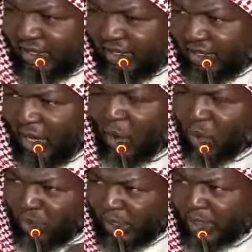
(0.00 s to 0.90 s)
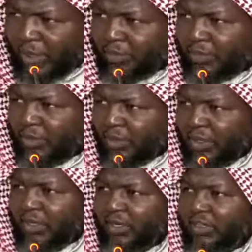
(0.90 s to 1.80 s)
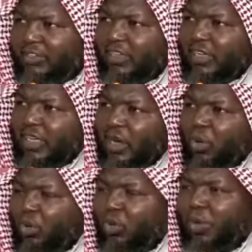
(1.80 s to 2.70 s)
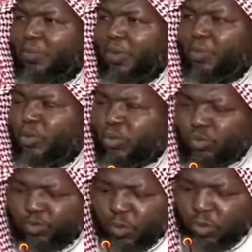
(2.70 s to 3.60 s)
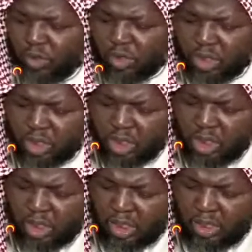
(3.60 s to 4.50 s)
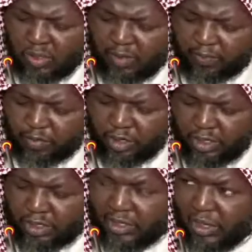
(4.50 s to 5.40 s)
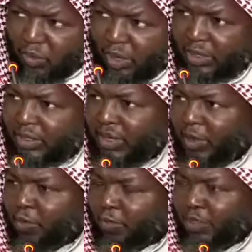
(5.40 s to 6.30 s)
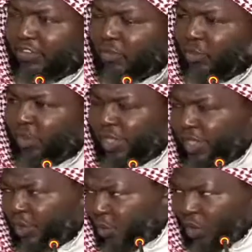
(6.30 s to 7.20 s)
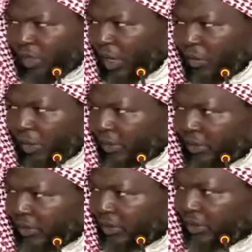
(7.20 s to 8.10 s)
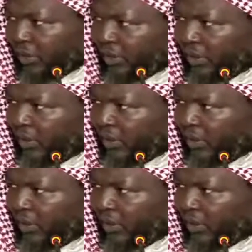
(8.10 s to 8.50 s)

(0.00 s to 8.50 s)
Now who get them? They say that I won't never permit you for forget that one. Now for person where he walk that one, he